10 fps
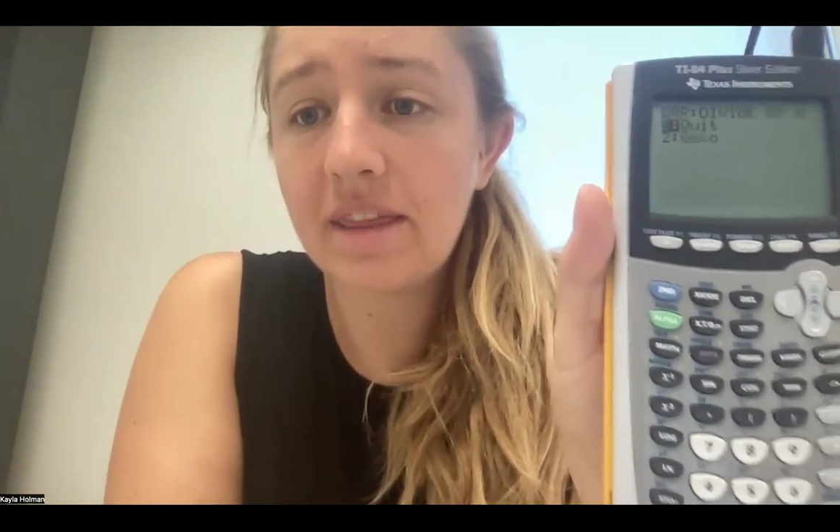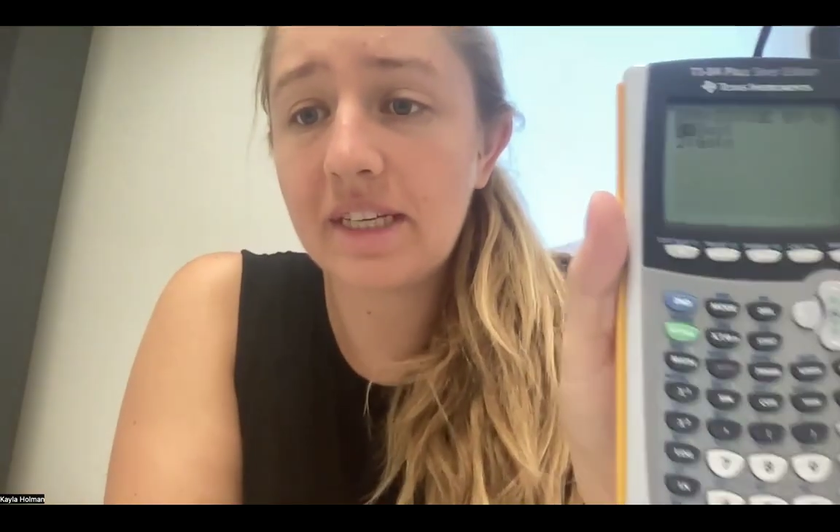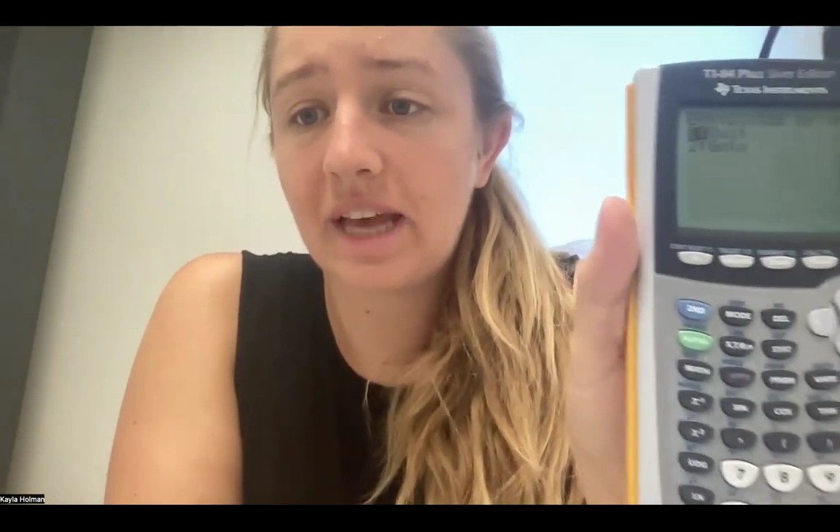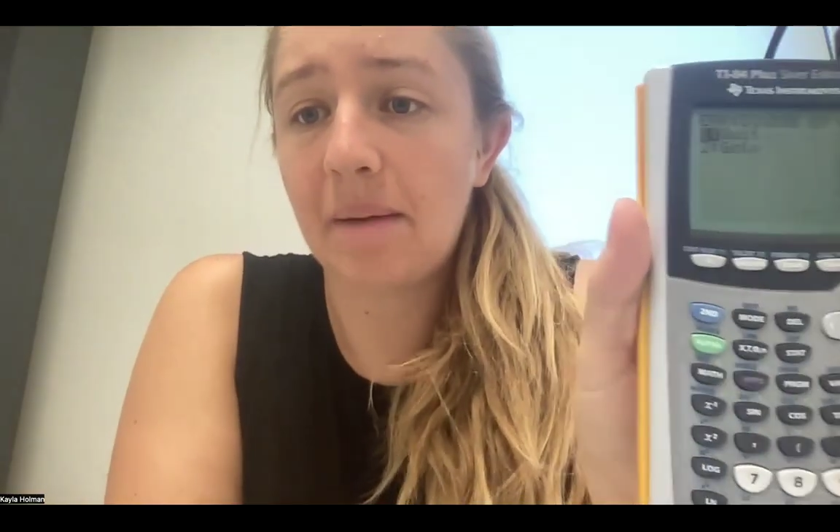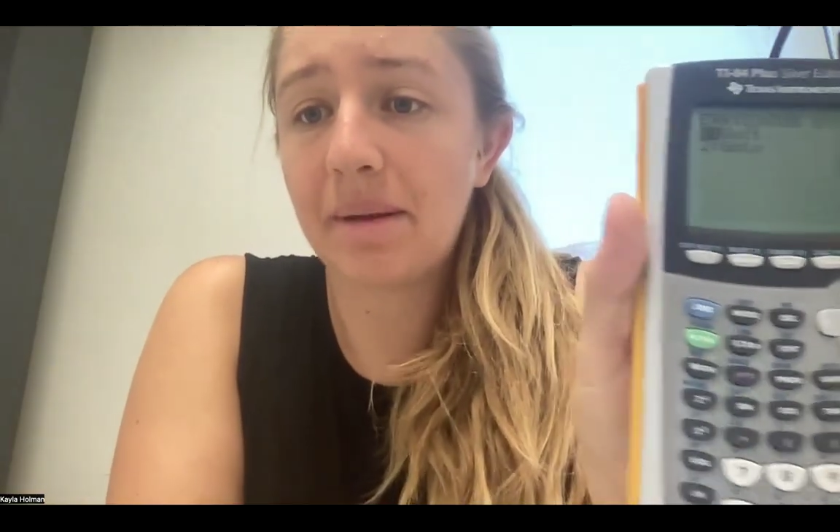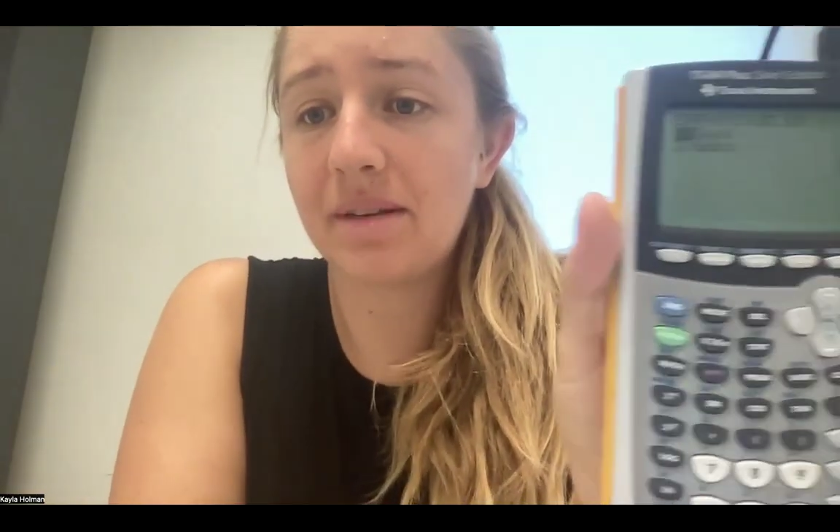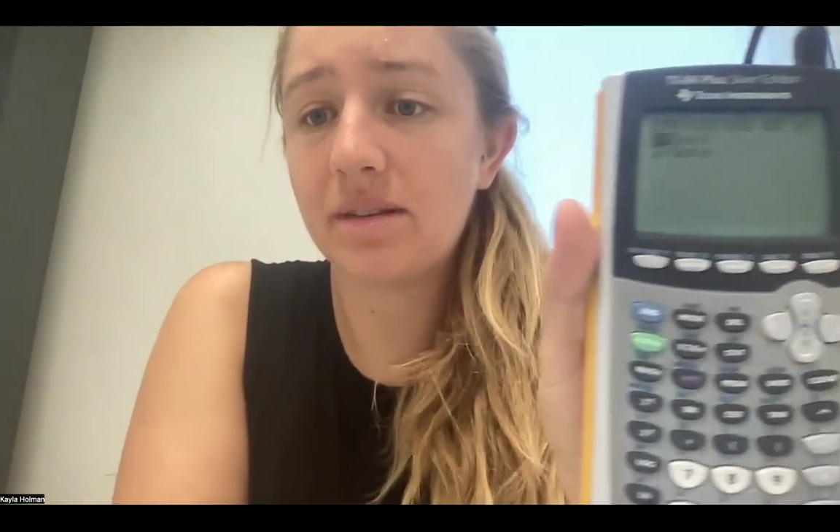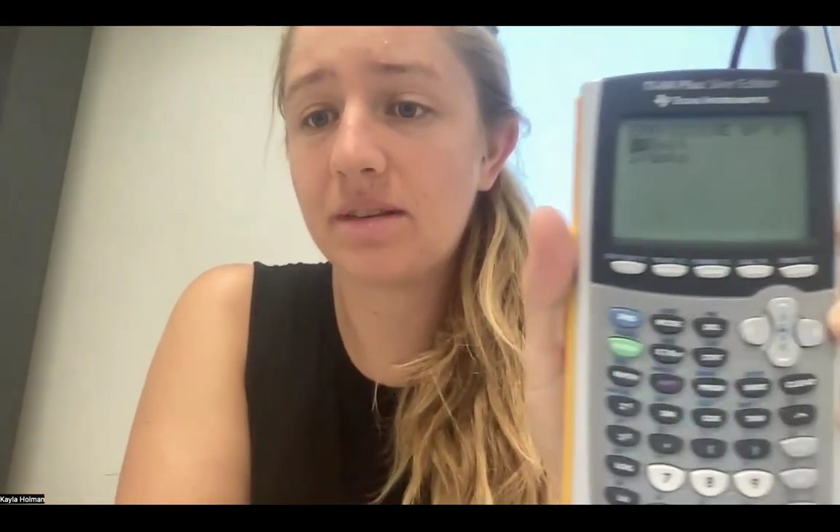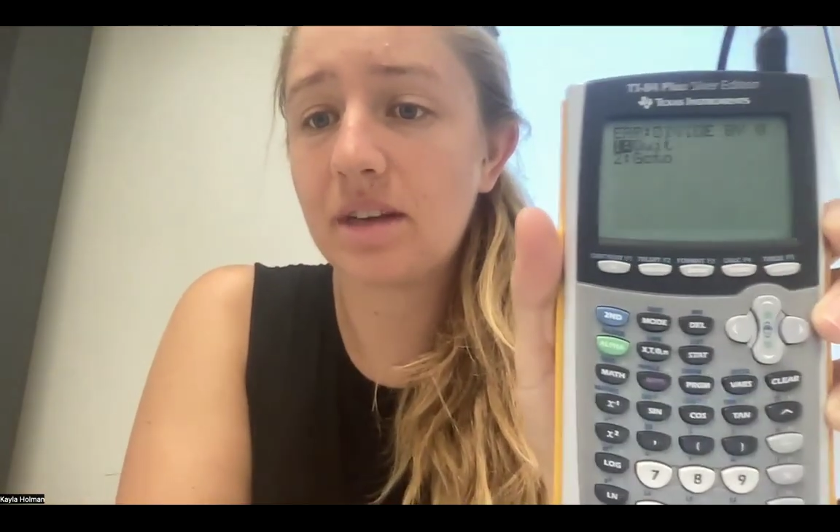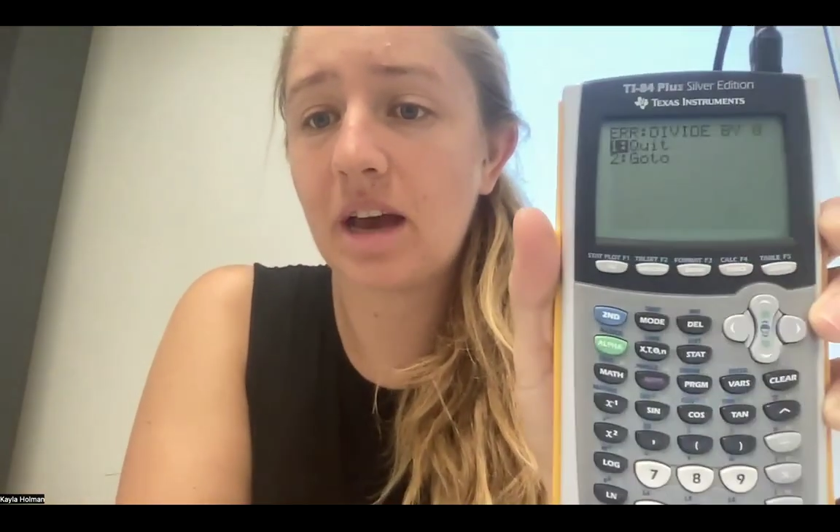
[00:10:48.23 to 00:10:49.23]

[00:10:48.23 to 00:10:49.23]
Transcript: this happens.